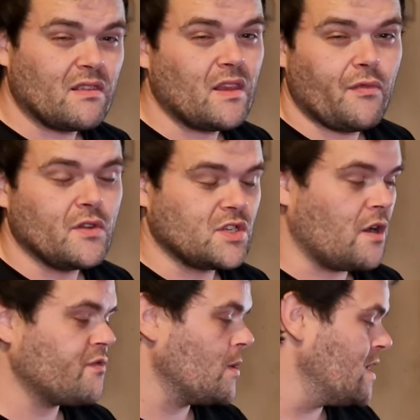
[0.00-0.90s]
different
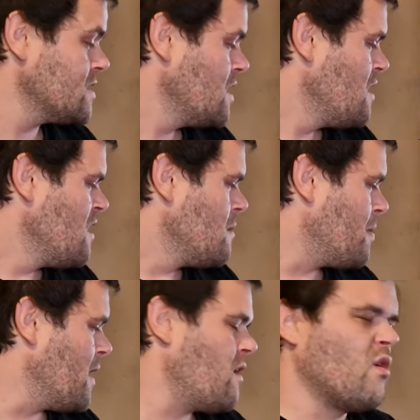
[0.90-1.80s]
softwares.
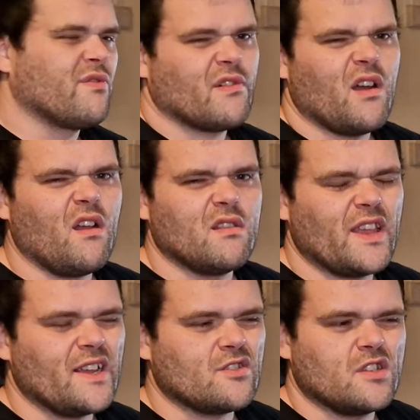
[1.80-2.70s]
But overall,
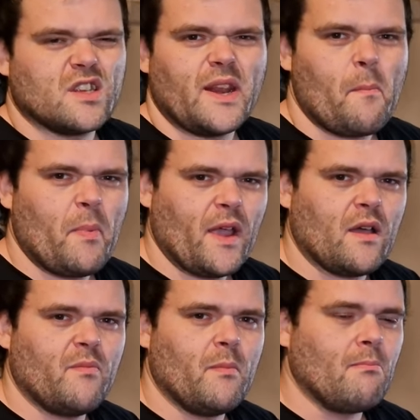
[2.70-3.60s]
that's just a
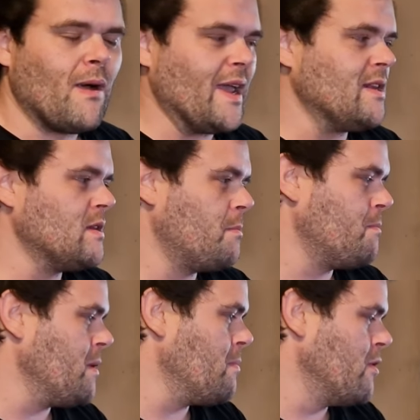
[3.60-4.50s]
nitpick of mine,
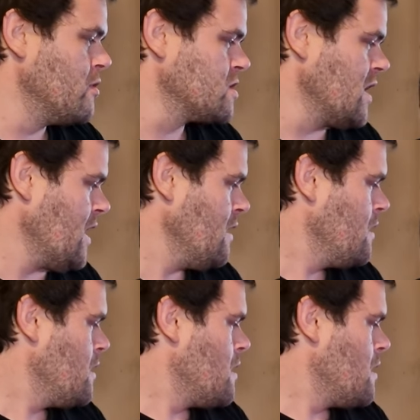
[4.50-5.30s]
be personally.